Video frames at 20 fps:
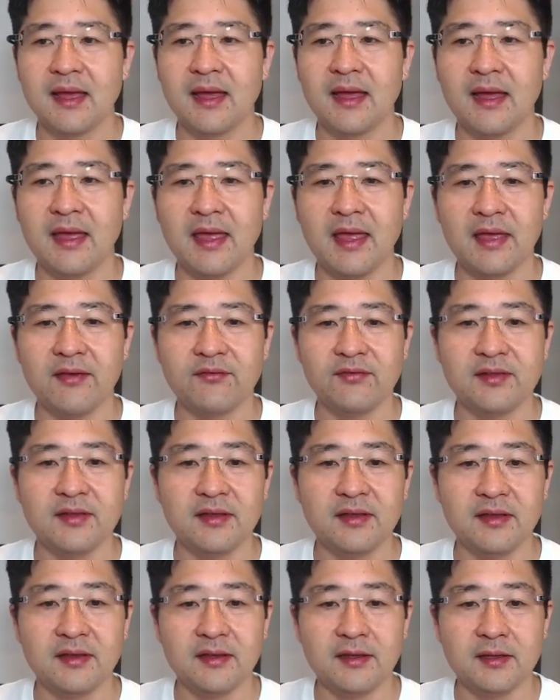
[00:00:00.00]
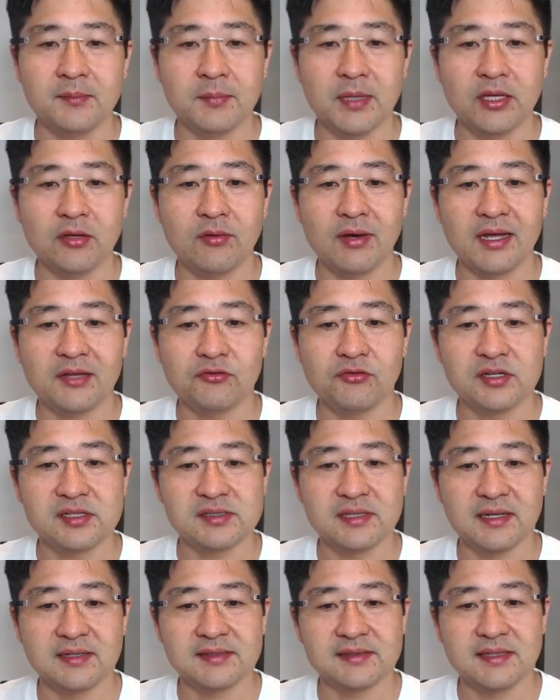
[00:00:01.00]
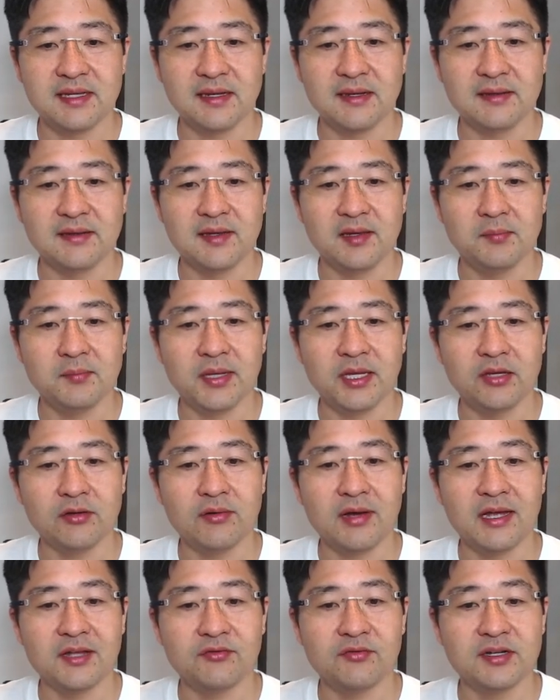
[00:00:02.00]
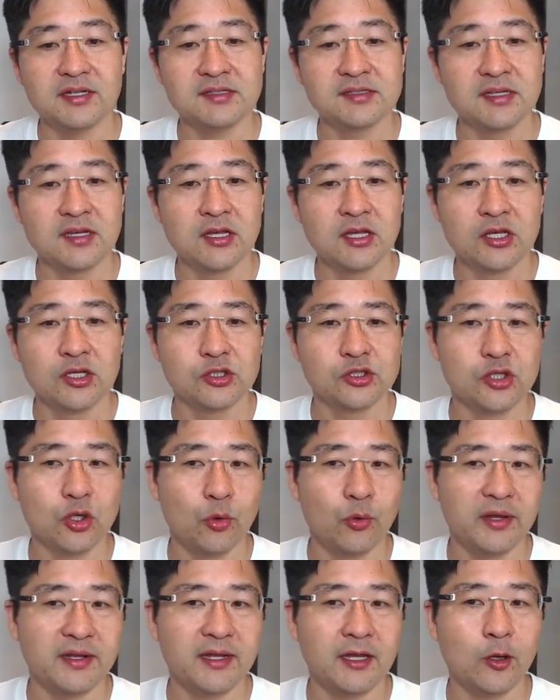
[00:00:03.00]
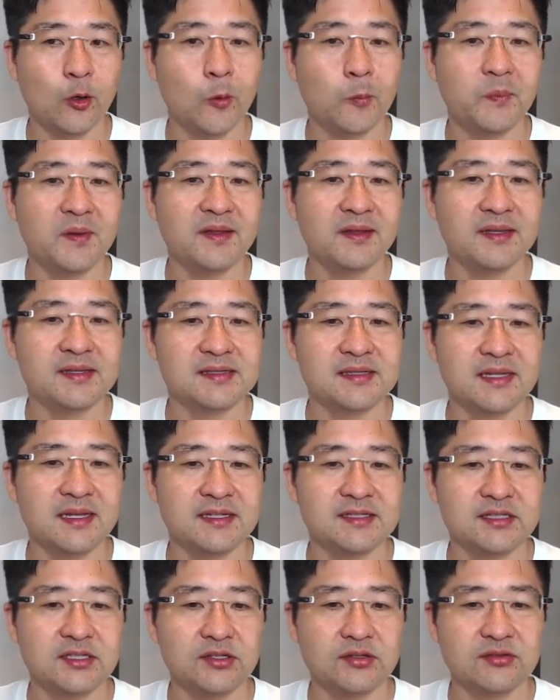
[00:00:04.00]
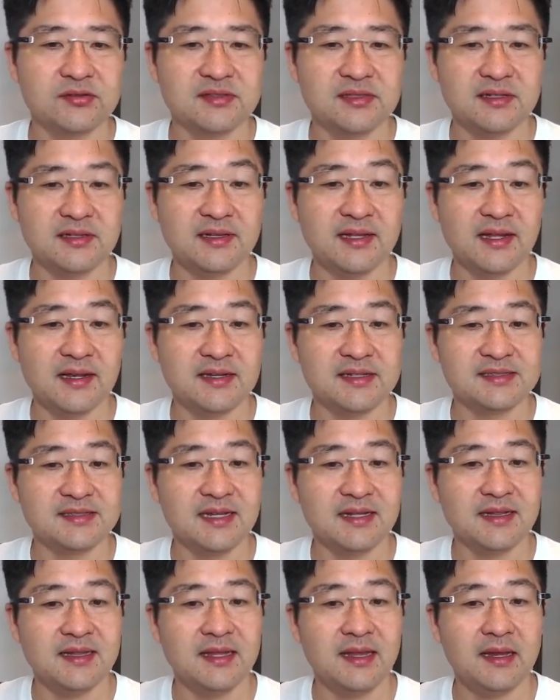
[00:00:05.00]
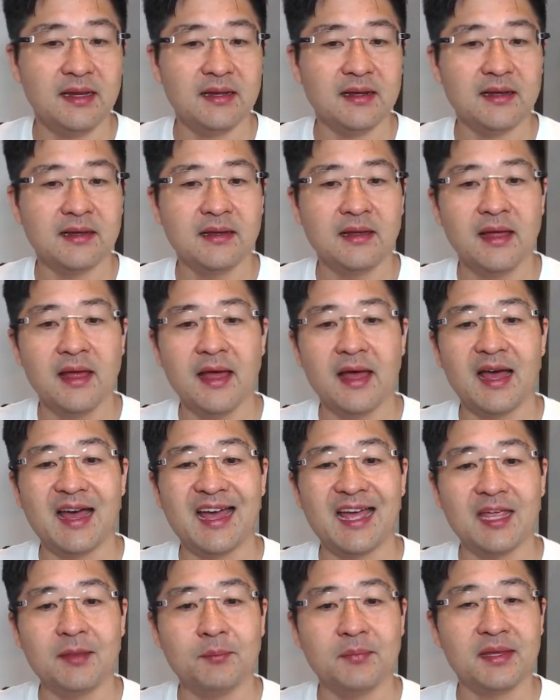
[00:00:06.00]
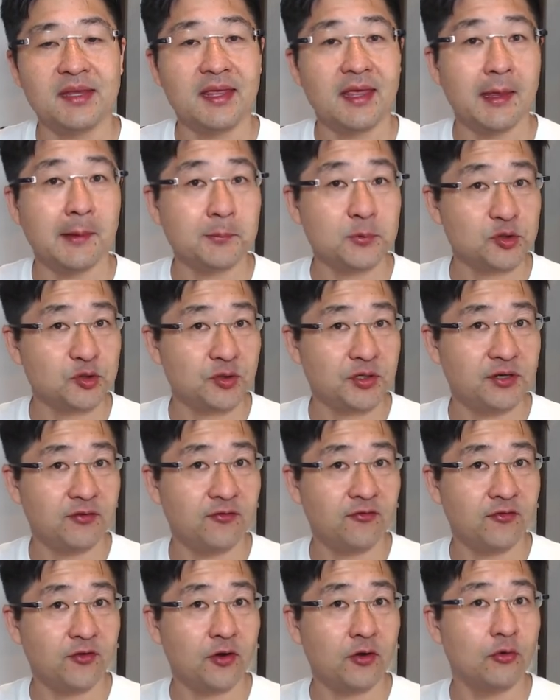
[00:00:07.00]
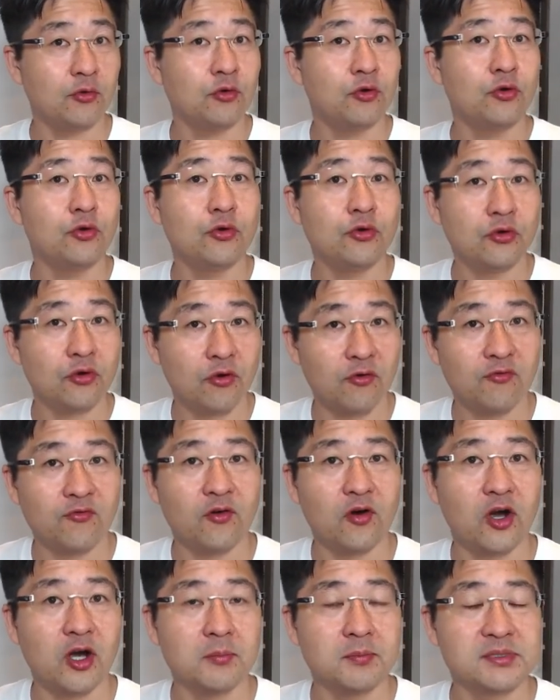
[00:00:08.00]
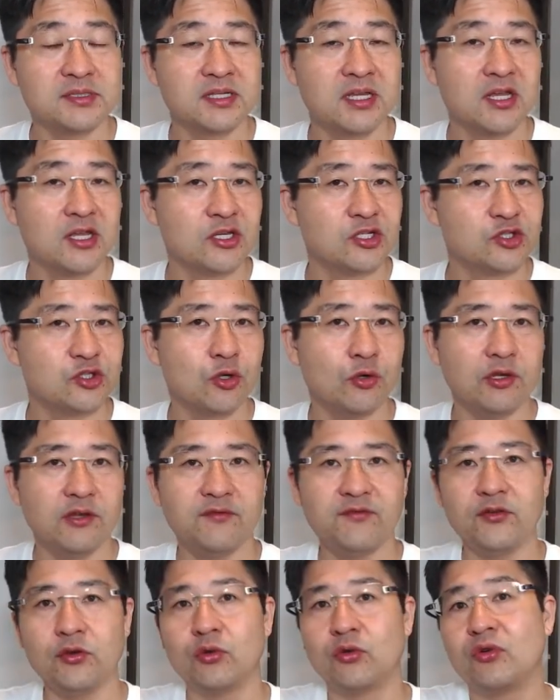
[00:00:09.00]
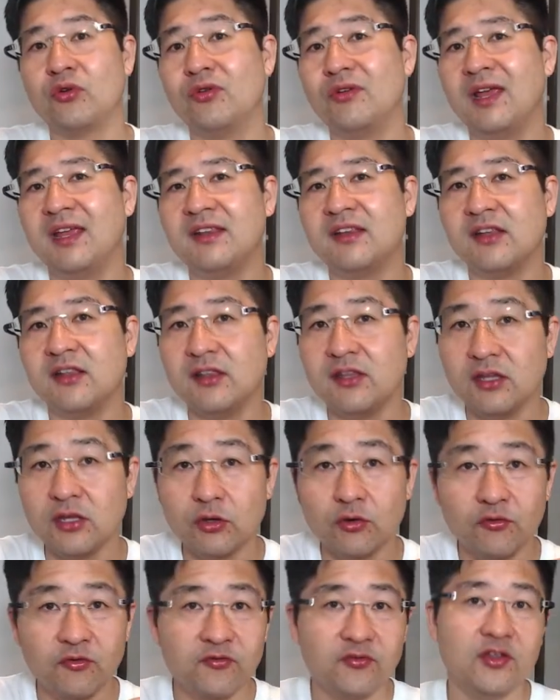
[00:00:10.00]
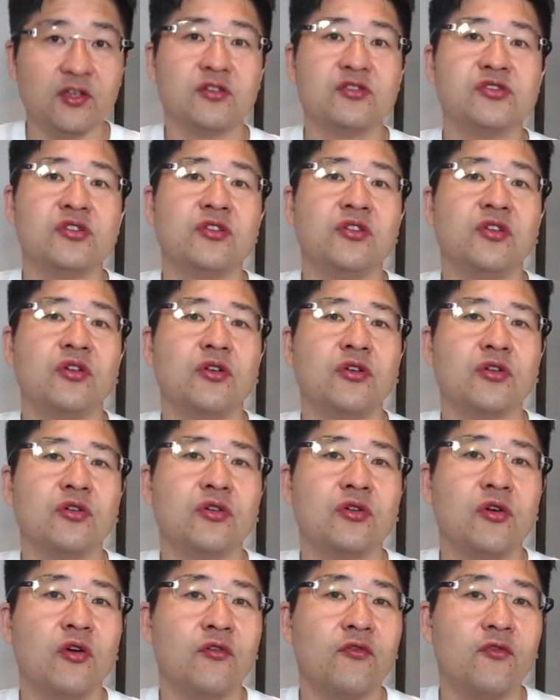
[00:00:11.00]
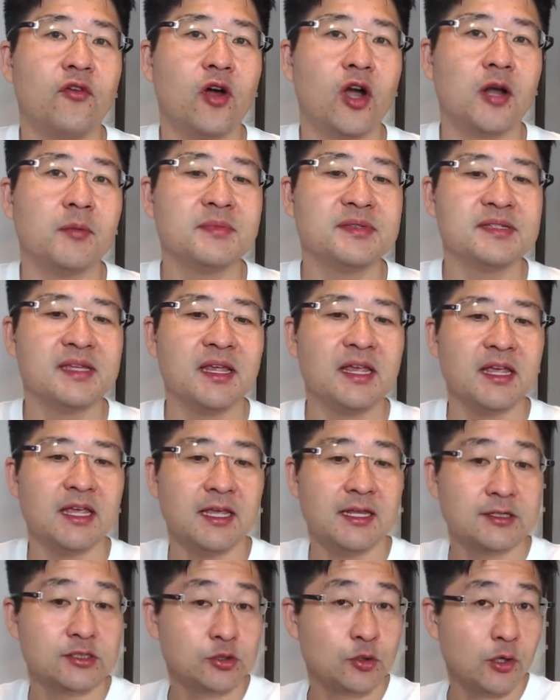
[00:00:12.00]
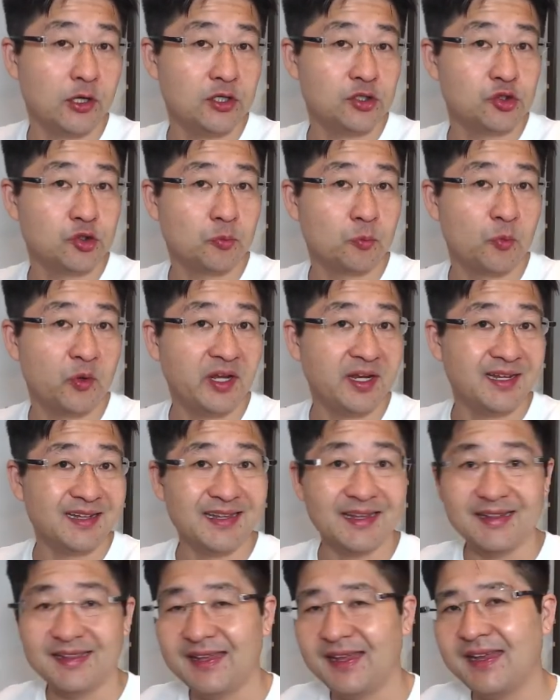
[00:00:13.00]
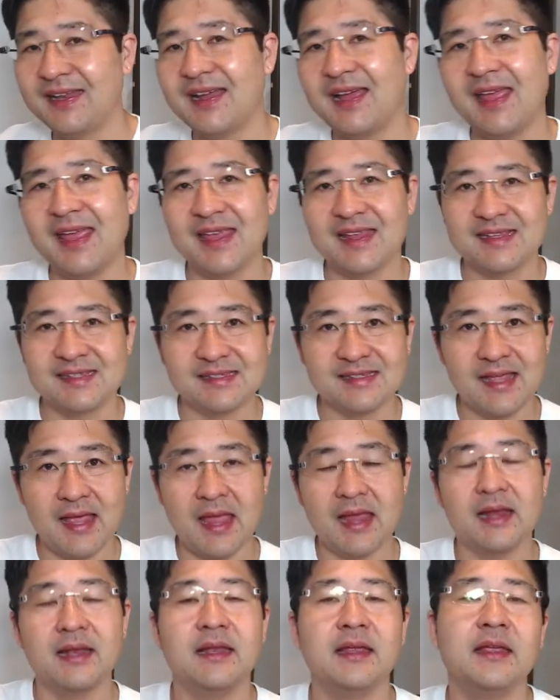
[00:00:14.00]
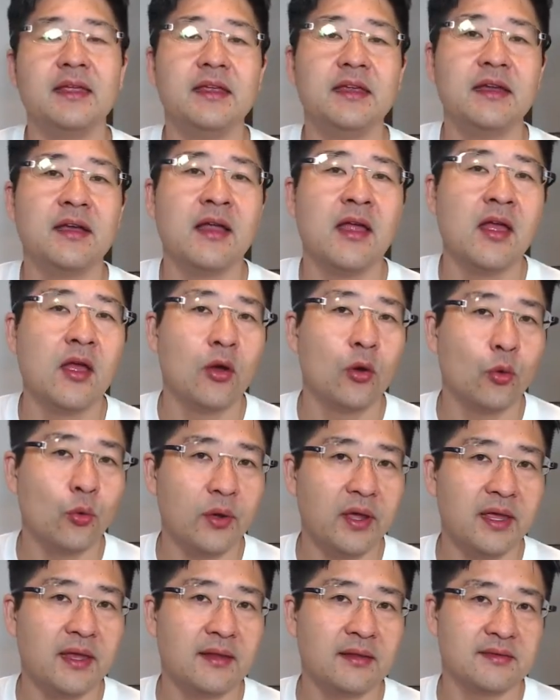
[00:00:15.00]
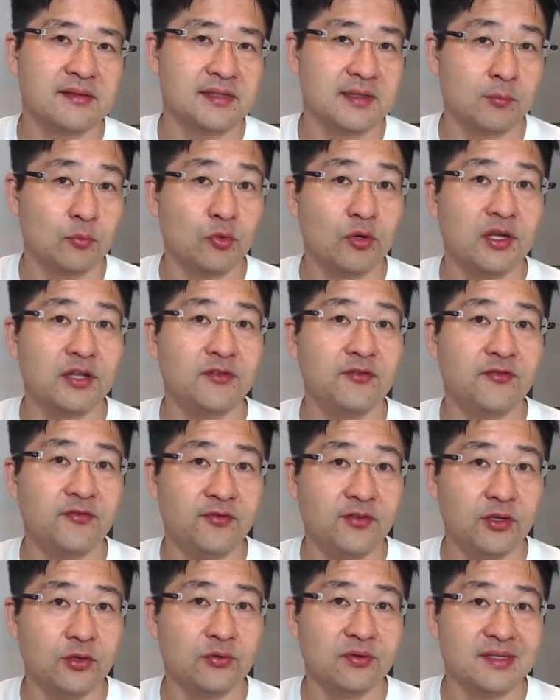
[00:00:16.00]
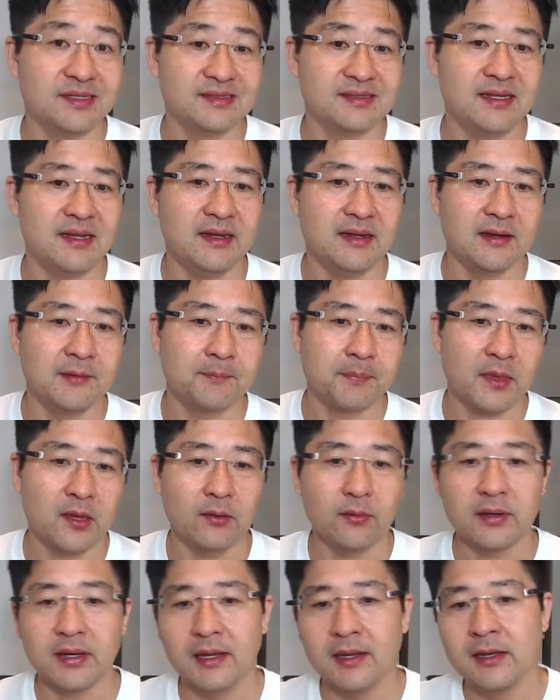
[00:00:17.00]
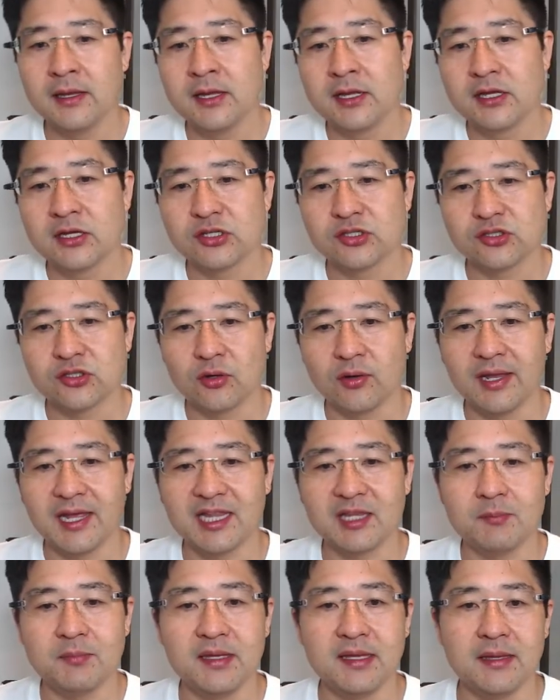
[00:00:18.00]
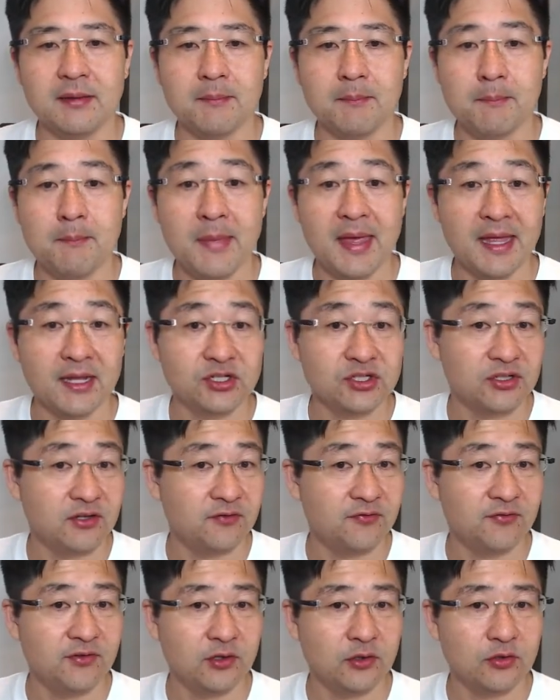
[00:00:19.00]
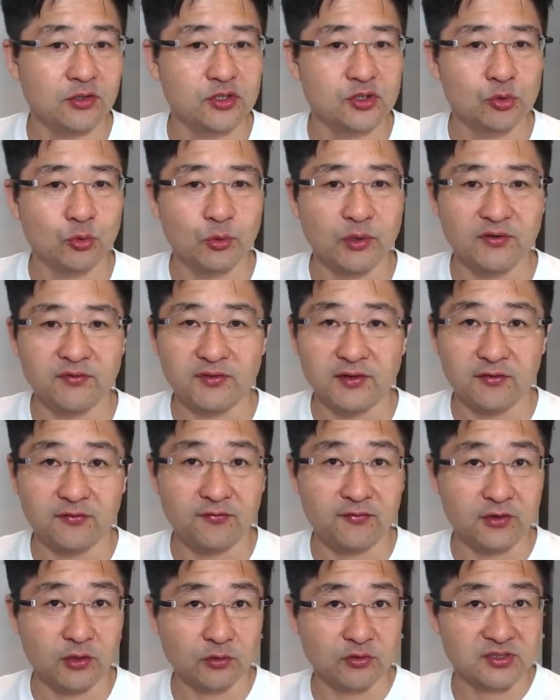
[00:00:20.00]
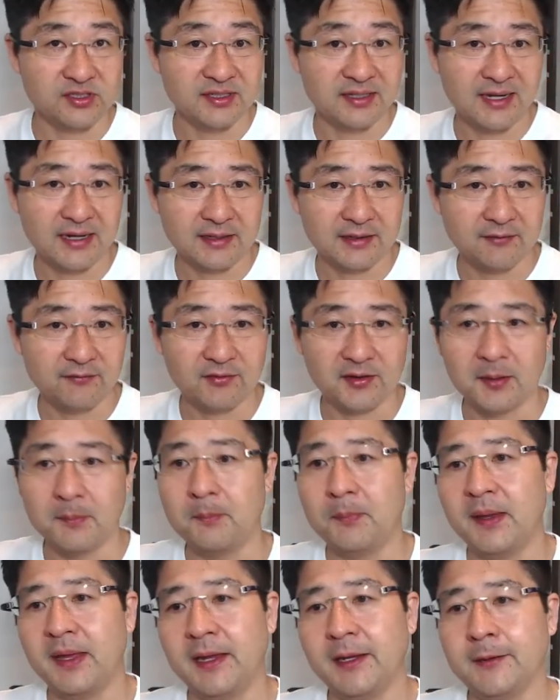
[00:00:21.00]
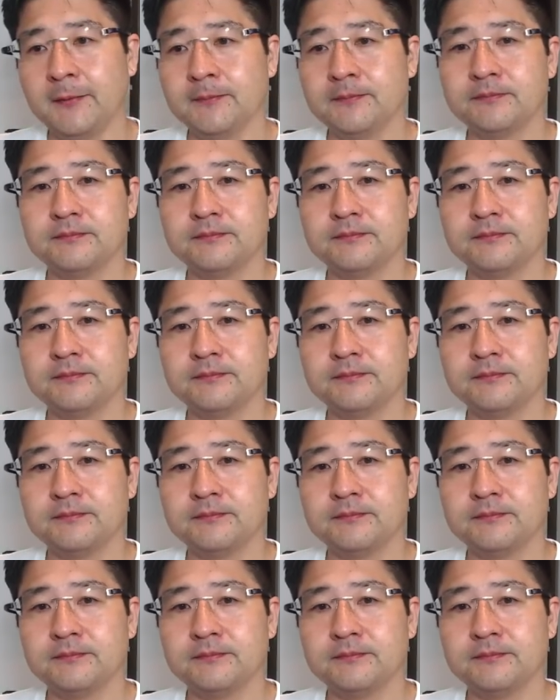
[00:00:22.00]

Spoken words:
I have the email address. Let's take the email address. So when I open this list, you see that is the data I'm capturing from Google Forms. So if you create new fields on your Google Forms, it's going to bring the data exactly here when someone fills this data. Okay, so let me match the fields with the fields in ActiveCampaign.